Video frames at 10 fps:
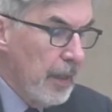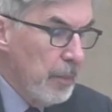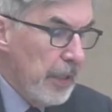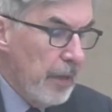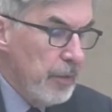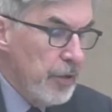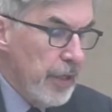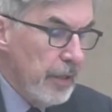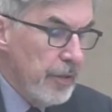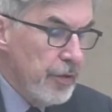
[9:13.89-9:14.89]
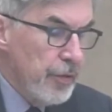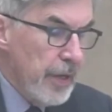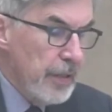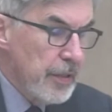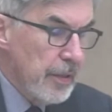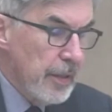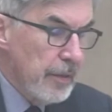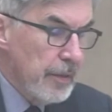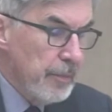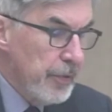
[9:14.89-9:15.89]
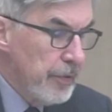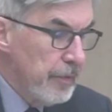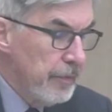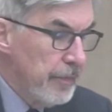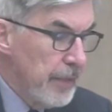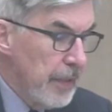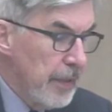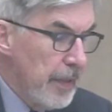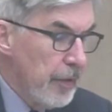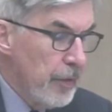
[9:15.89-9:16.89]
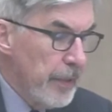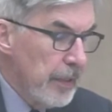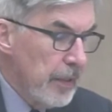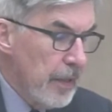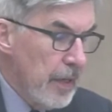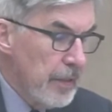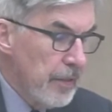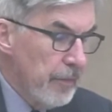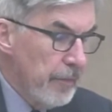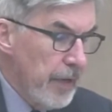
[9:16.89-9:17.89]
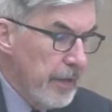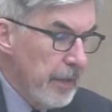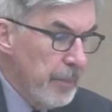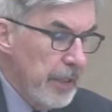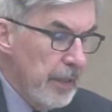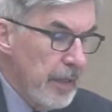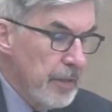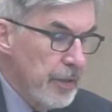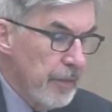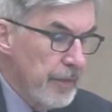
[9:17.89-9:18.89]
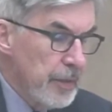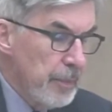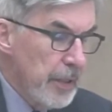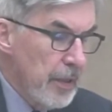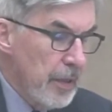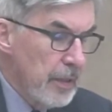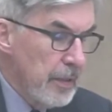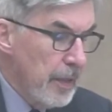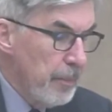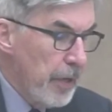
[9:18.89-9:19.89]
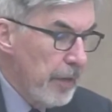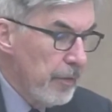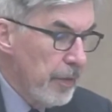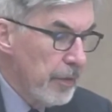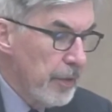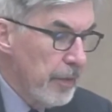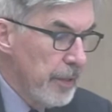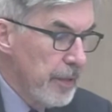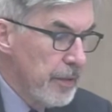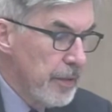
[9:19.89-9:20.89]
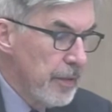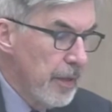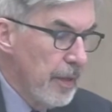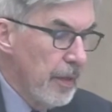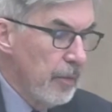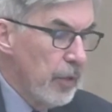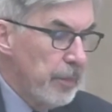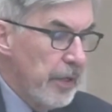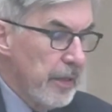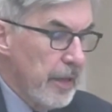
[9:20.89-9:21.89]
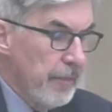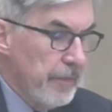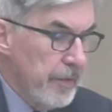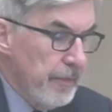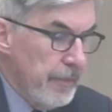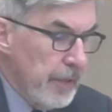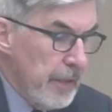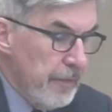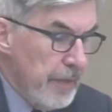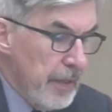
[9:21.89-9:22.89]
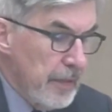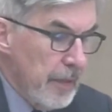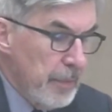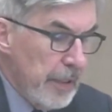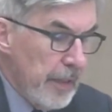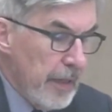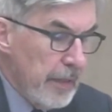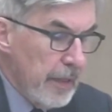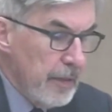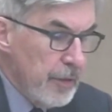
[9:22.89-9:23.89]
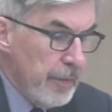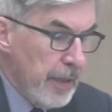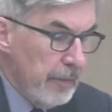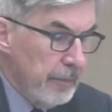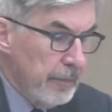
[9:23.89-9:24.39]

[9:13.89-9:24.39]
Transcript: But I would challenge TransLink to prove that the incremental cost of providing Beeline service beyond a Park Royal terminus would be enough to fully fund a Beeline elsewhere.